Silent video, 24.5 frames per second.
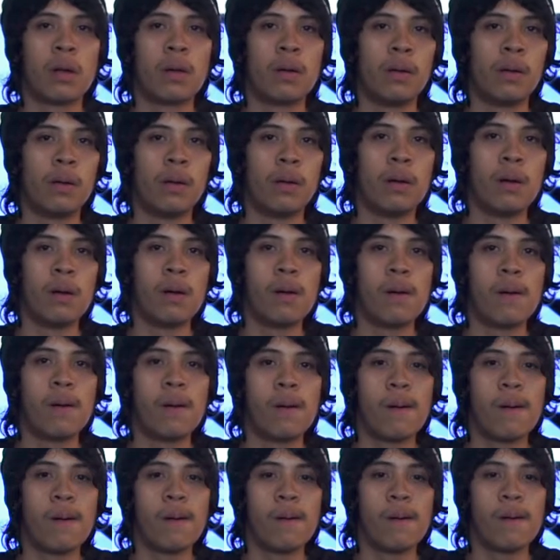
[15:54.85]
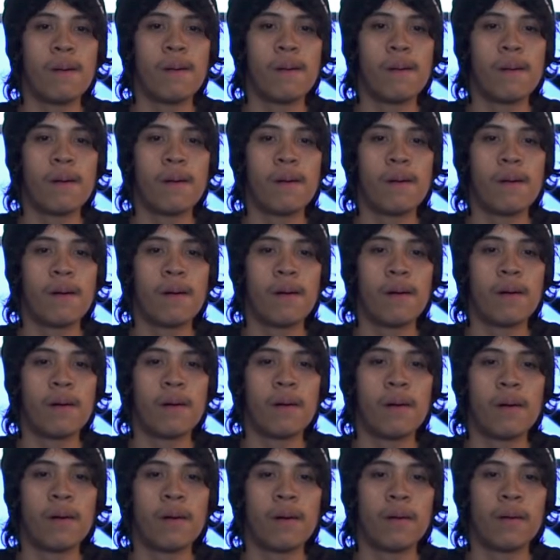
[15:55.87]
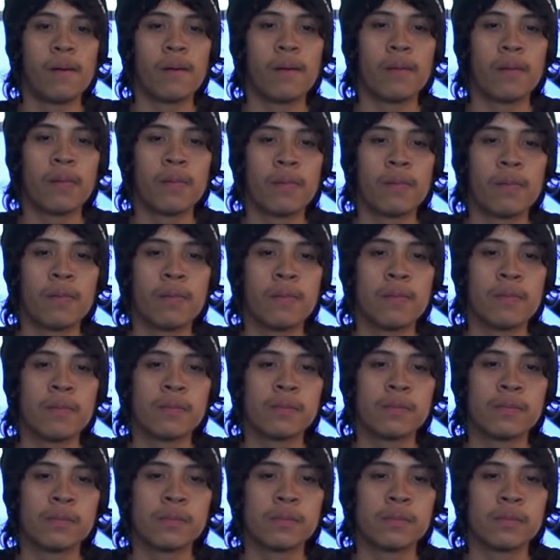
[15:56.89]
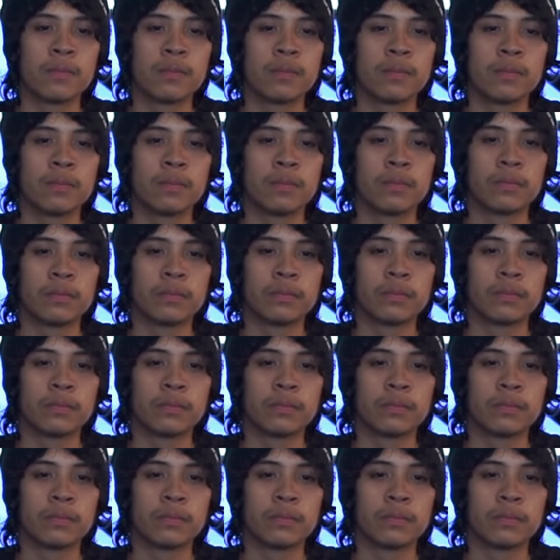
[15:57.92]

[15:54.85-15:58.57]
[no speech]